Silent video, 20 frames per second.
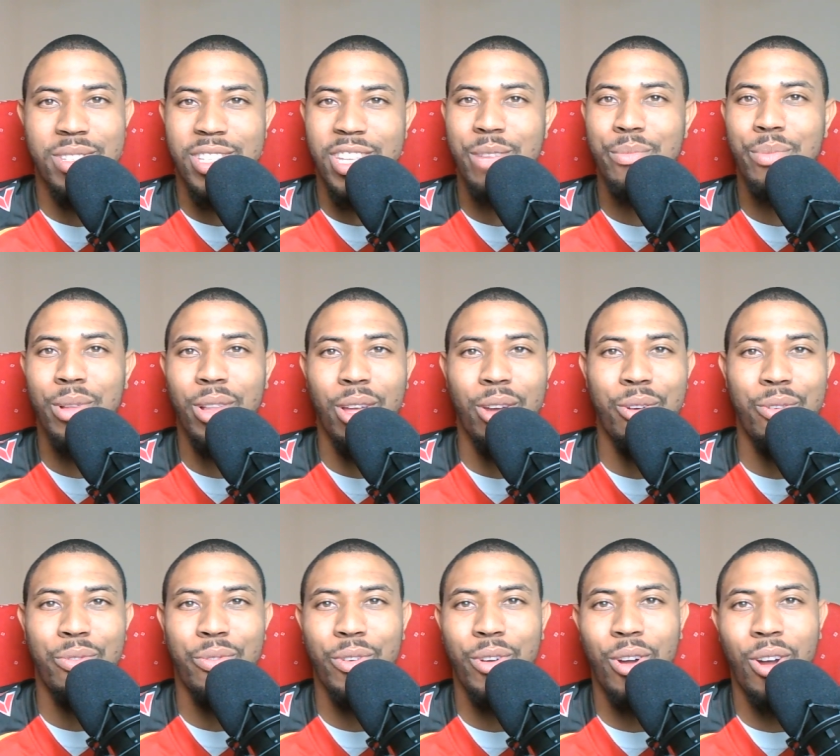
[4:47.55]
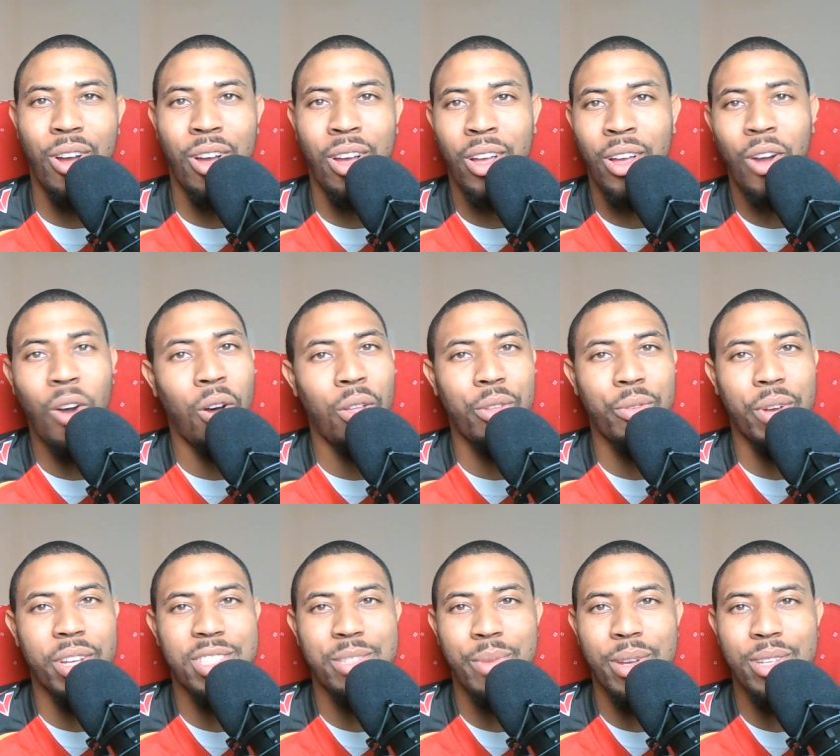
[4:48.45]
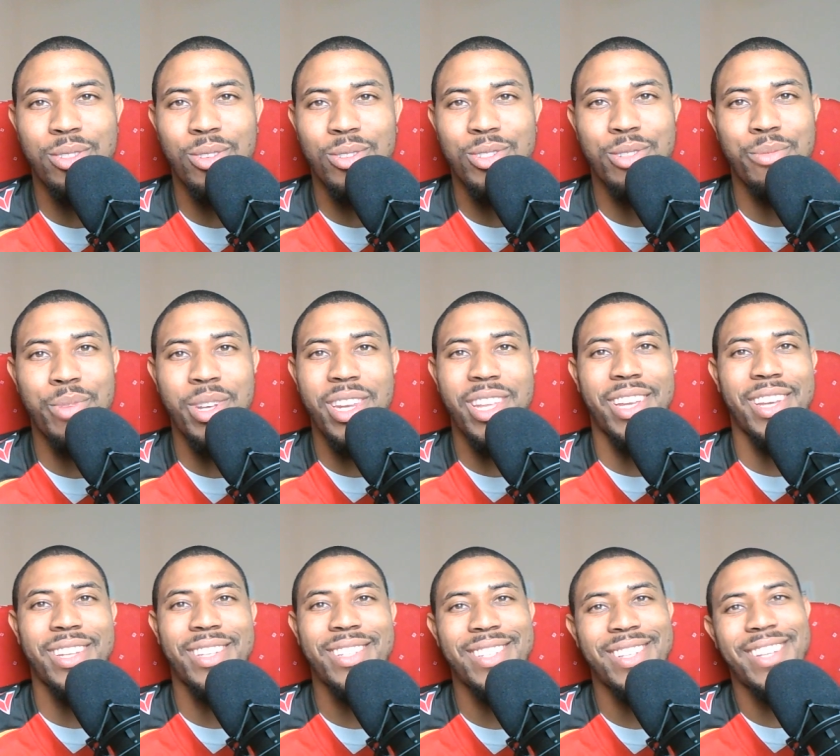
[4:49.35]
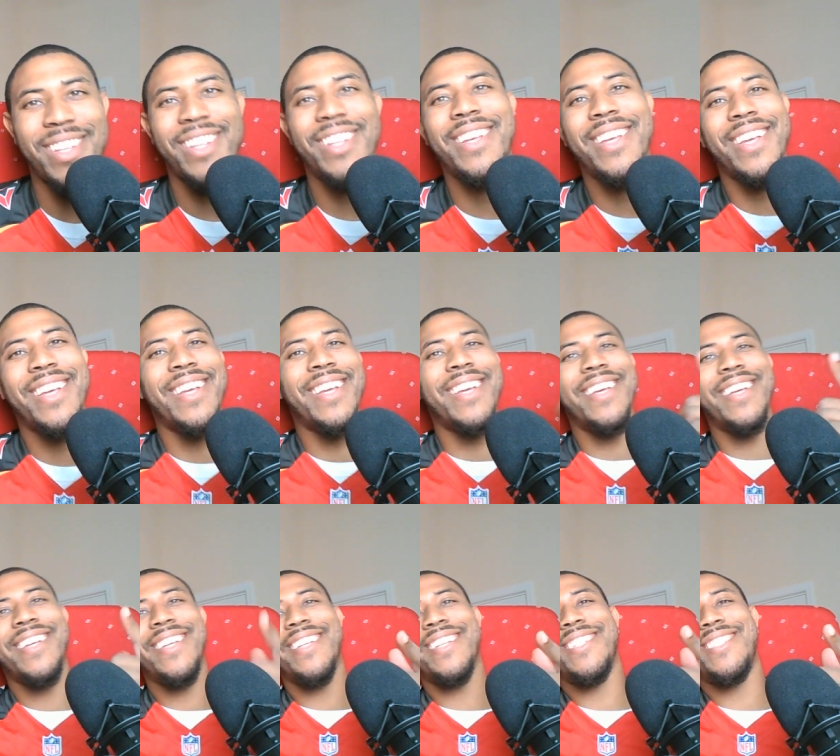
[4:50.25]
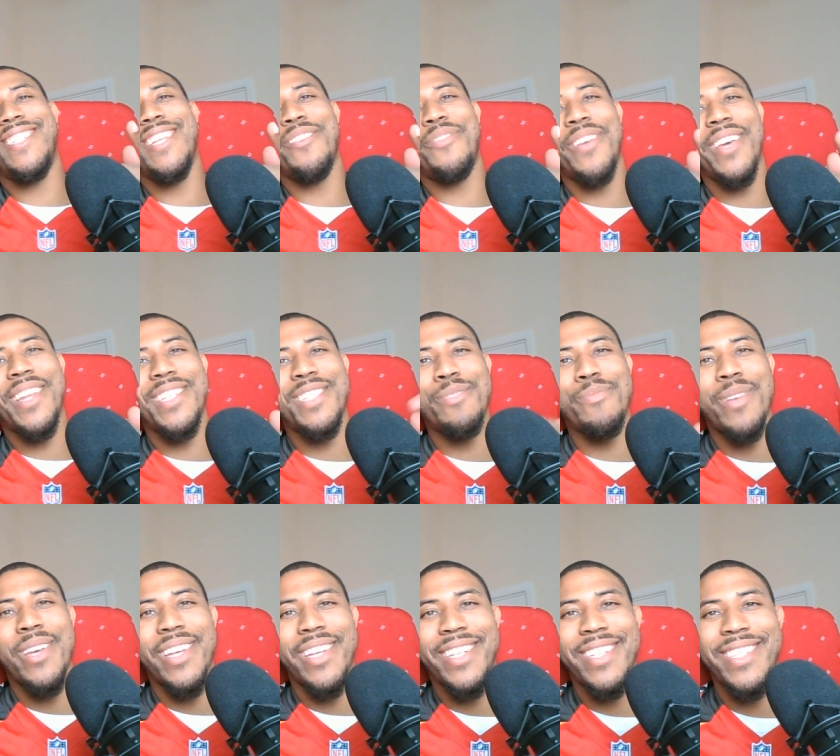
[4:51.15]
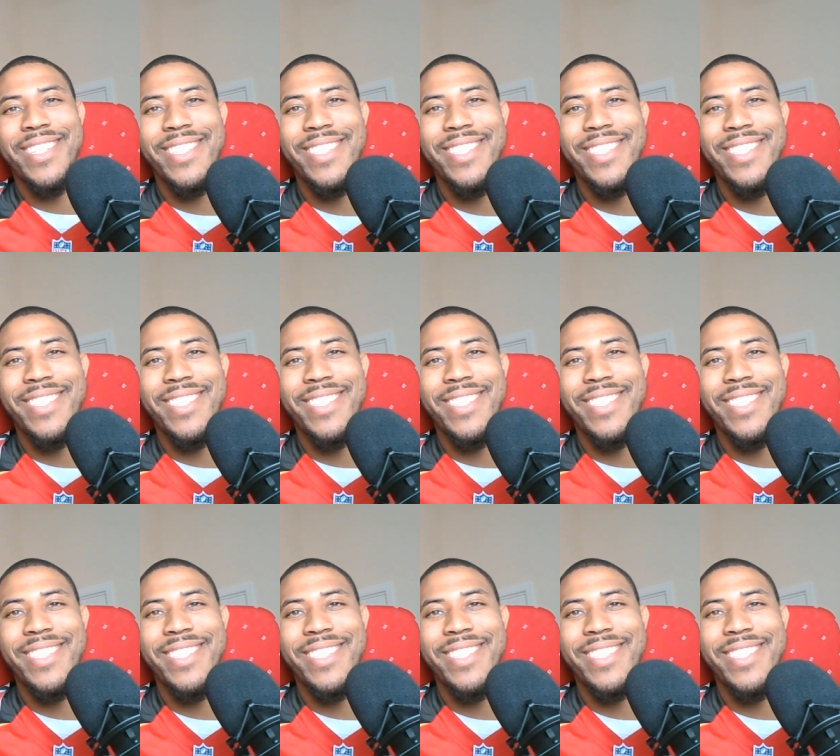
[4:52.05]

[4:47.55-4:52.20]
See below for uh, all the rest of my social media. See you, Fantasy Bay.